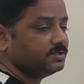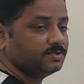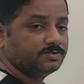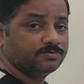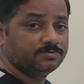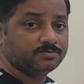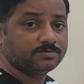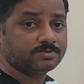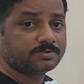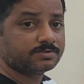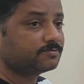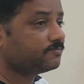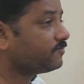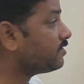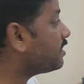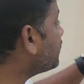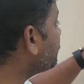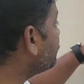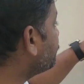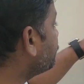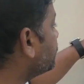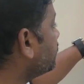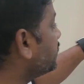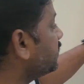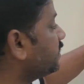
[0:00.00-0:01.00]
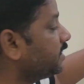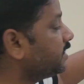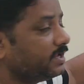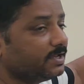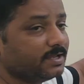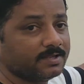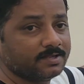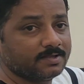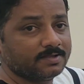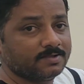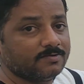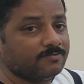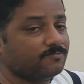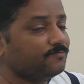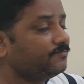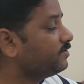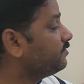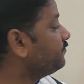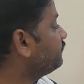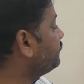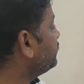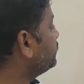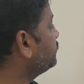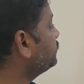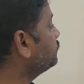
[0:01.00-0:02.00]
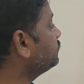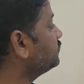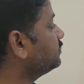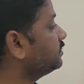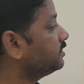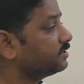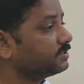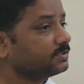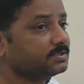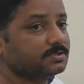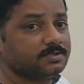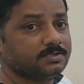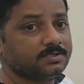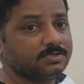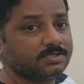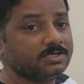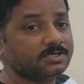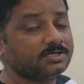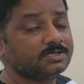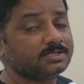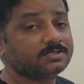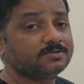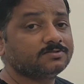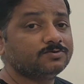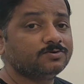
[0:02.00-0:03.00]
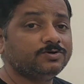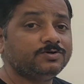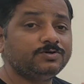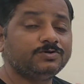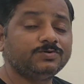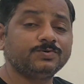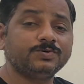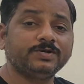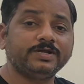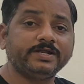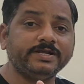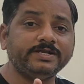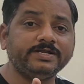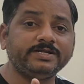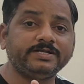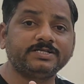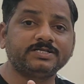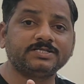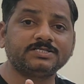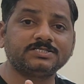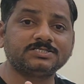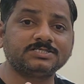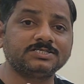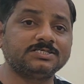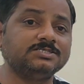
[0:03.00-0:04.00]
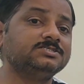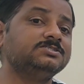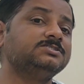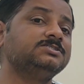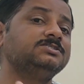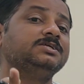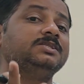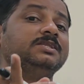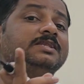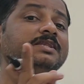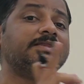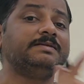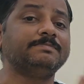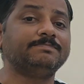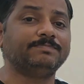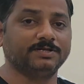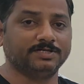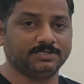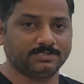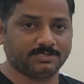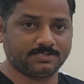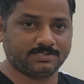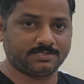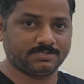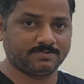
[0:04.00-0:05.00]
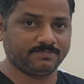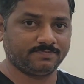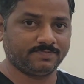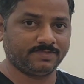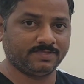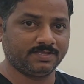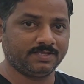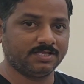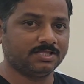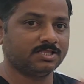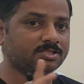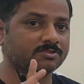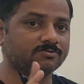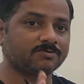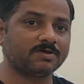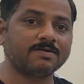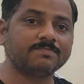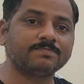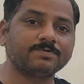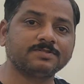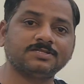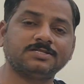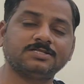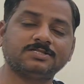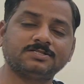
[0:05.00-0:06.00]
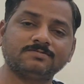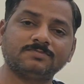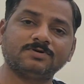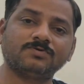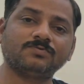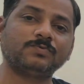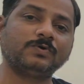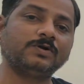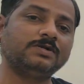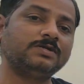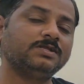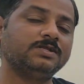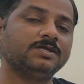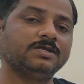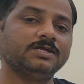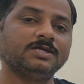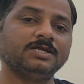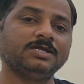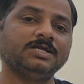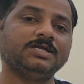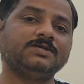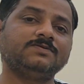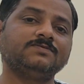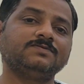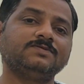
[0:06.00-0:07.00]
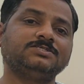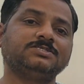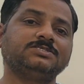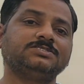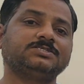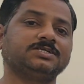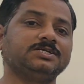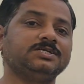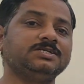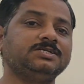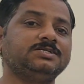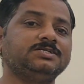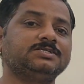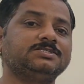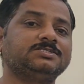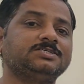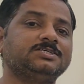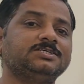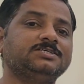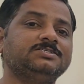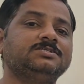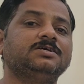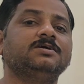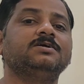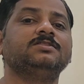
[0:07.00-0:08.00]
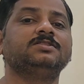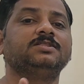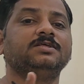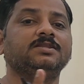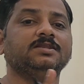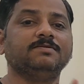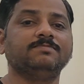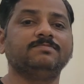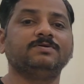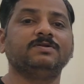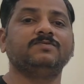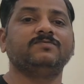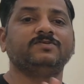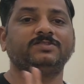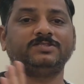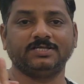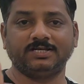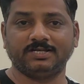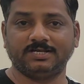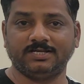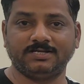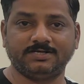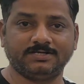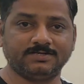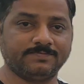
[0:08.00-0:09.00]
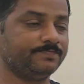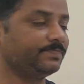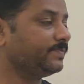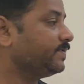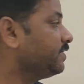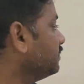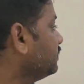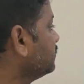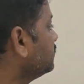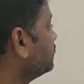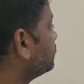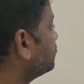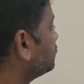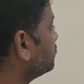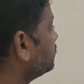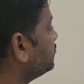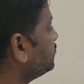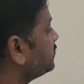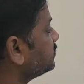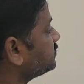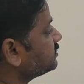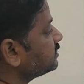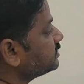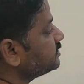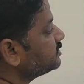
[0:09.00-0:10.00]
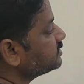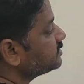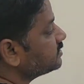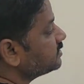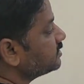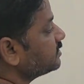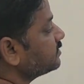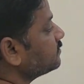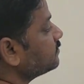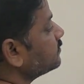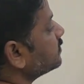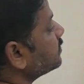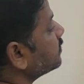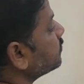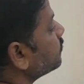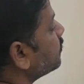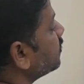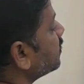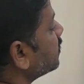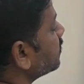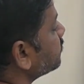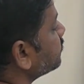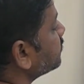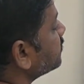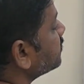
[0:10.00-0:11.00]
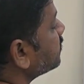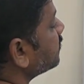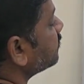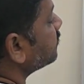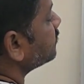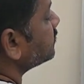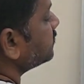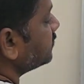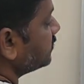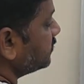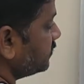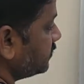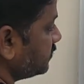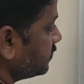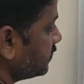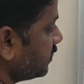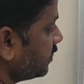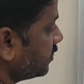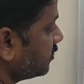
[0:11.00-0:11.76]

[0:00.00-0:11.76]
Use swap A. When we do this, it is going to interchange the nipples. Swap is nothing but what? It will just interchange the nipple within it. So interchange is nothing but now what happens after this?